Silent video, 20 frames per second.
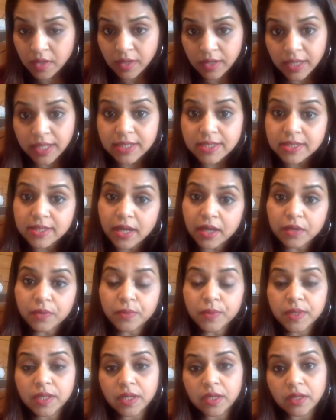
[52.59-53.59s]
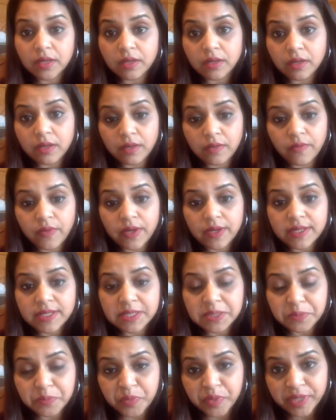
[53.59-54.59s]
Let's start with a very
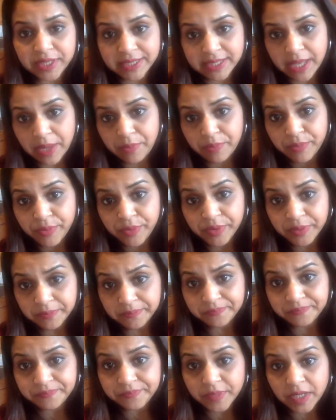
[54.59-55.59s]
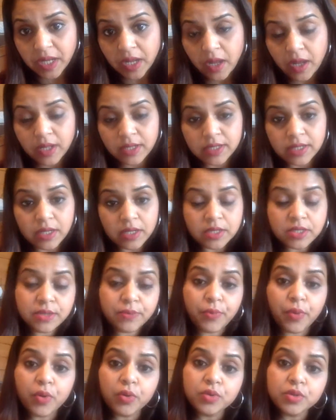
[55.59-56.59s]
simple example. And
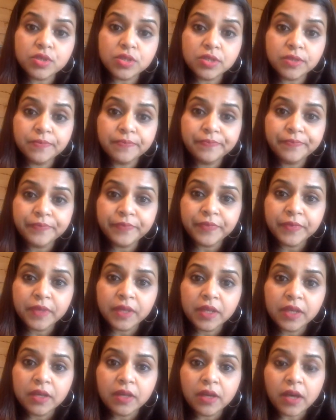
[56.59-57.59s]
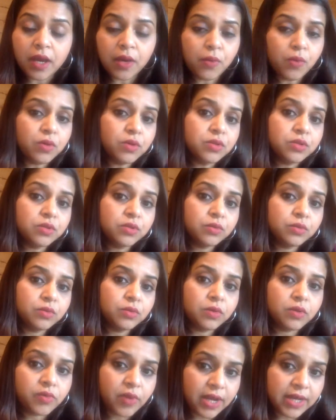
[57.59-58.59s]
suppose I want
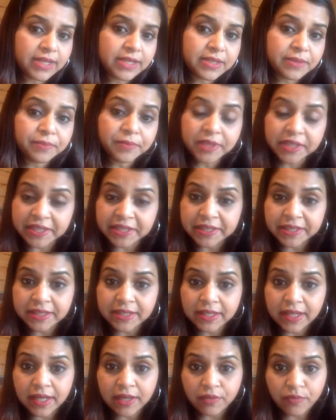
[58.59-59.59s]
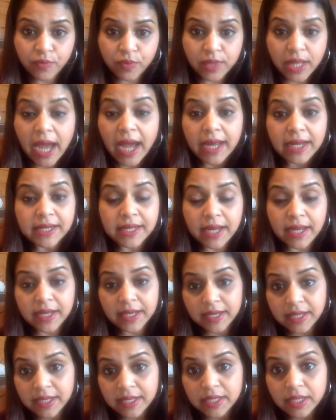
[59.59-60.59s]
to write something, and for that I
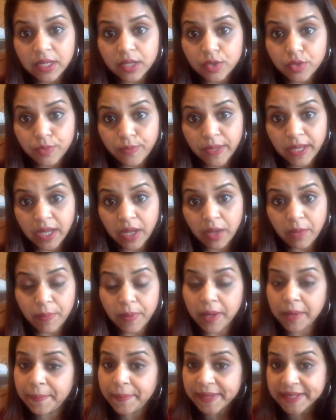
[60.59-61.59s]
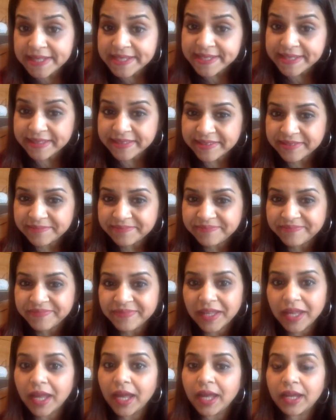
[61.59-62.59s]
need to pick up a pencil
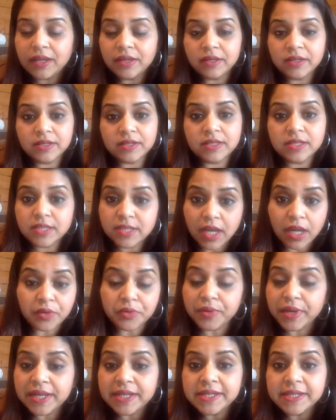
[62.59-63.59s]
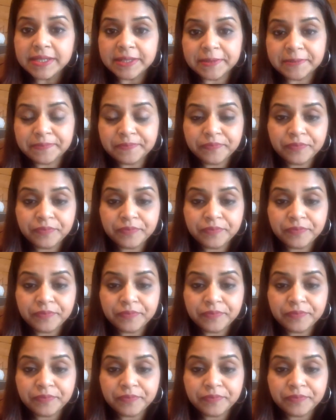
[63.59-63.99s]
and start writing.